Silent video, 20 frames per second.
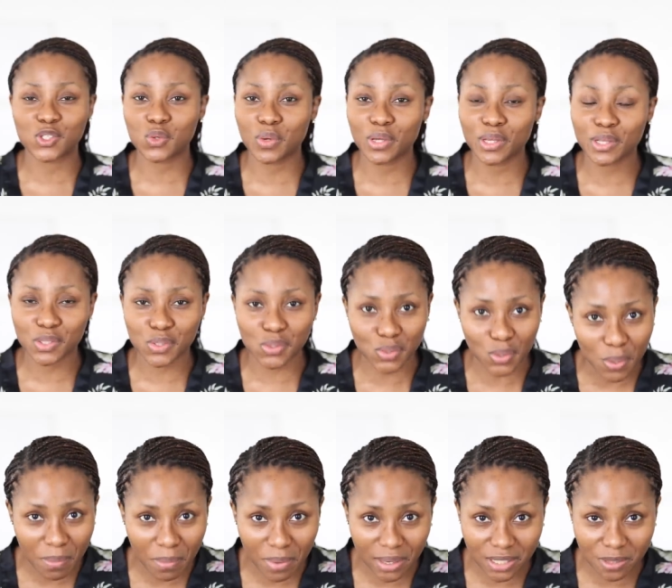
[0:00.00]
doing
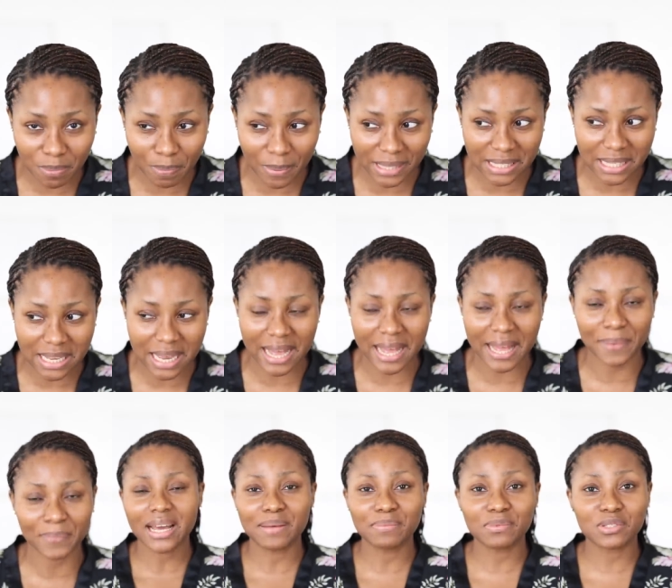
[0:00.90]
so much
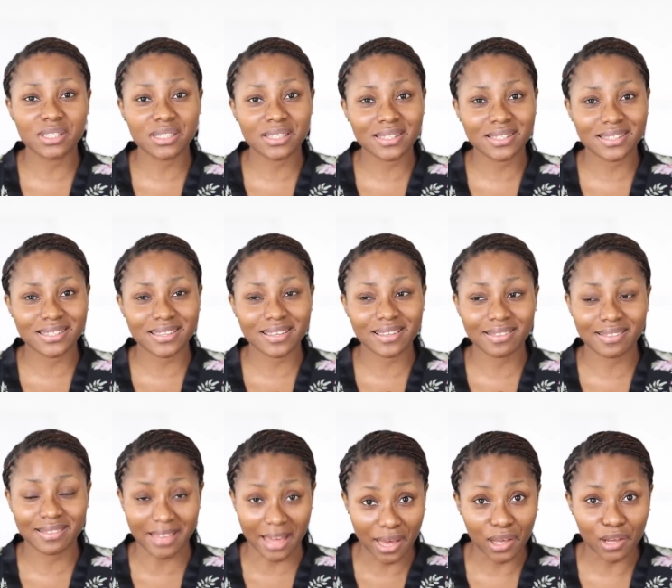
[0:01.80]
better. I'm just
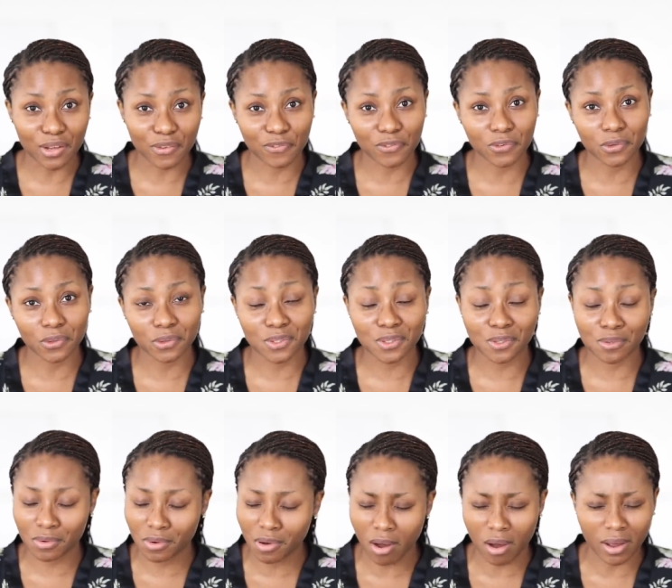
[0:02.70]
thankful
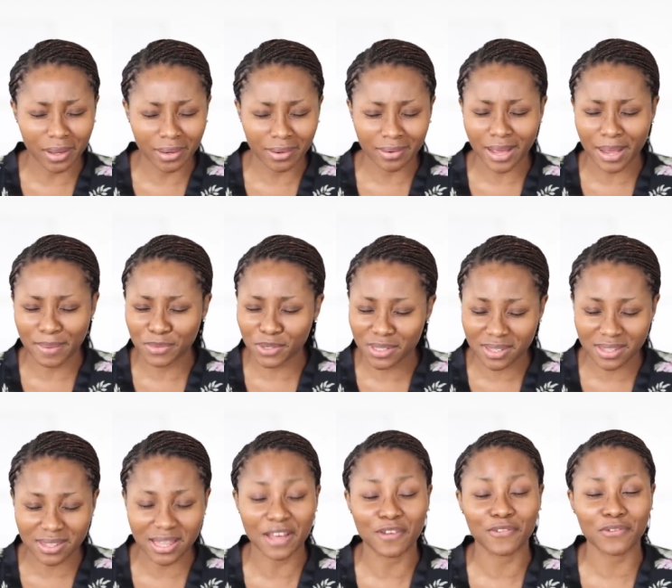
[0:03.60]
to God. I'm
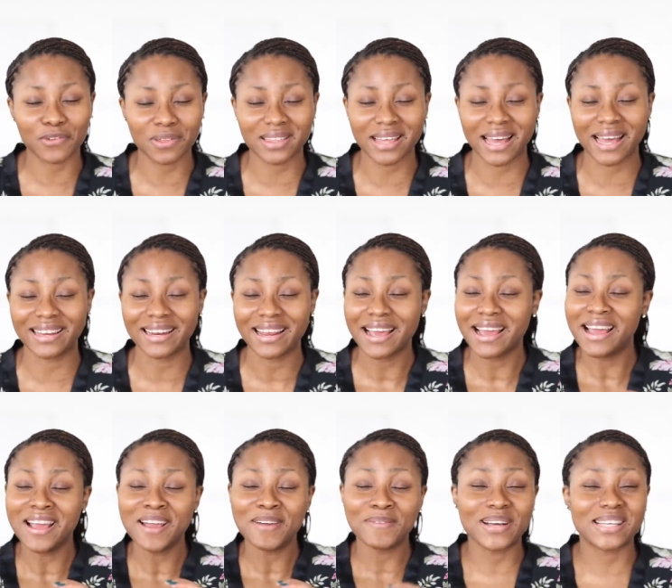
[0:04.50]
just thankful that
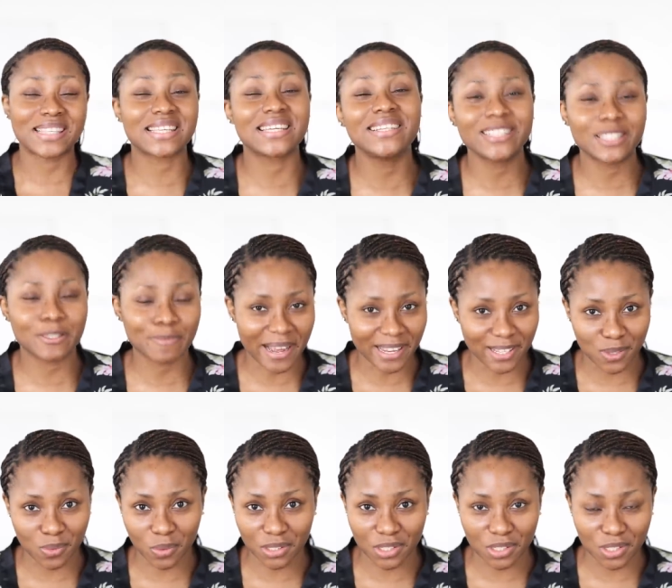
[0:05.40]
my skin is back
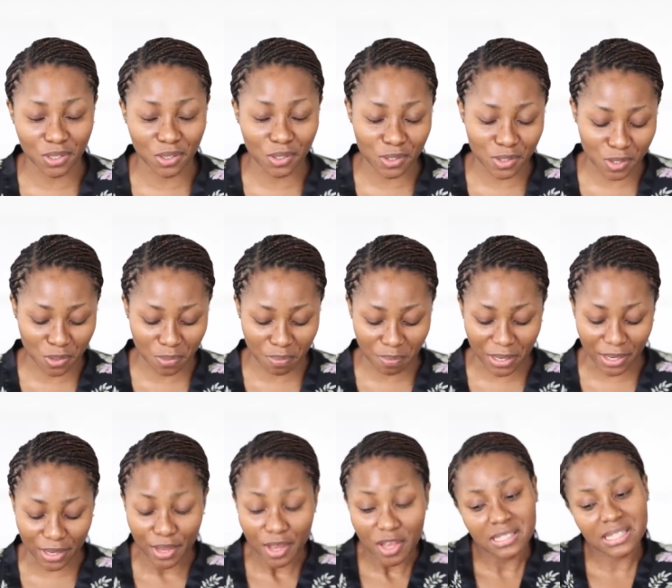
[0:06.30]
to what it used to
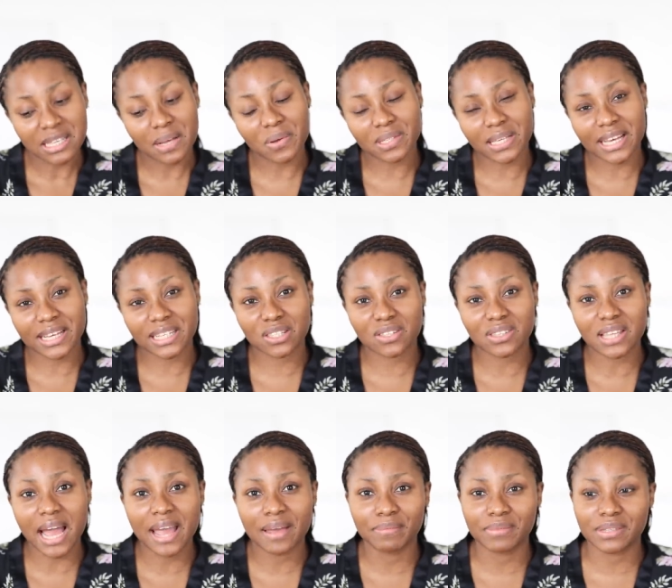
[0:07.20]
be. So I was like, it's
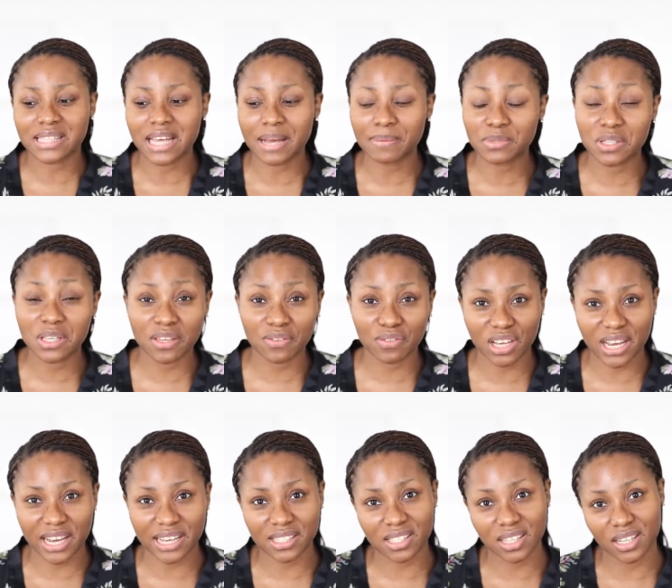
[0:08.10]
time. It's time to give you
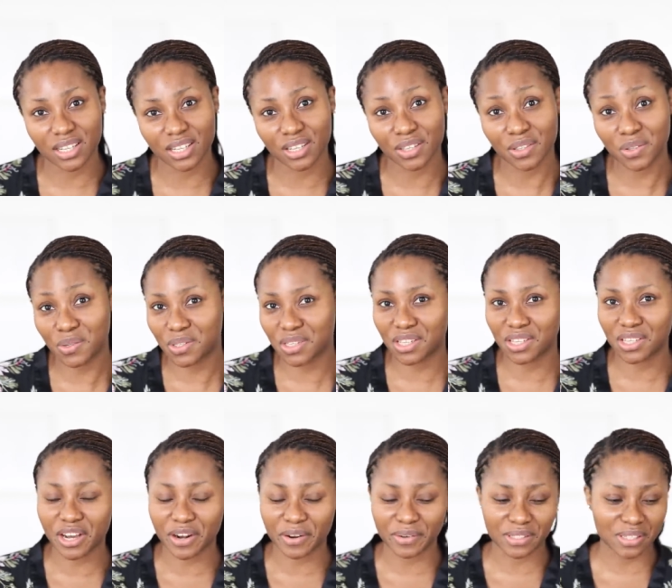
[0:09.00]
guys a new
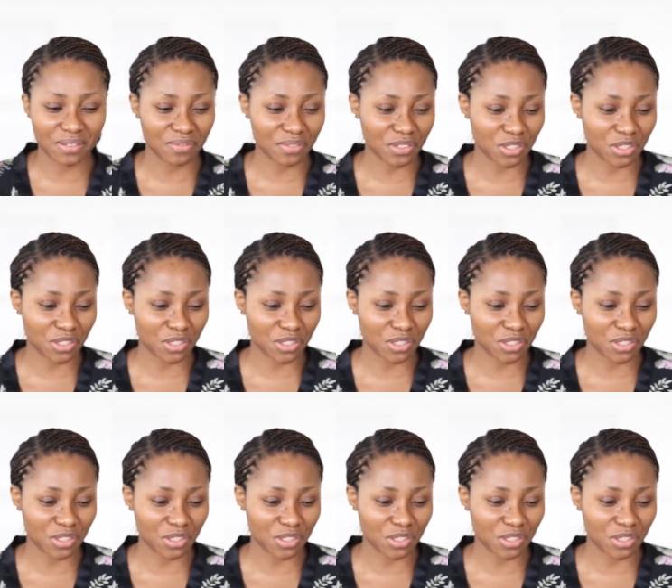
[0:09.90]
skincare routine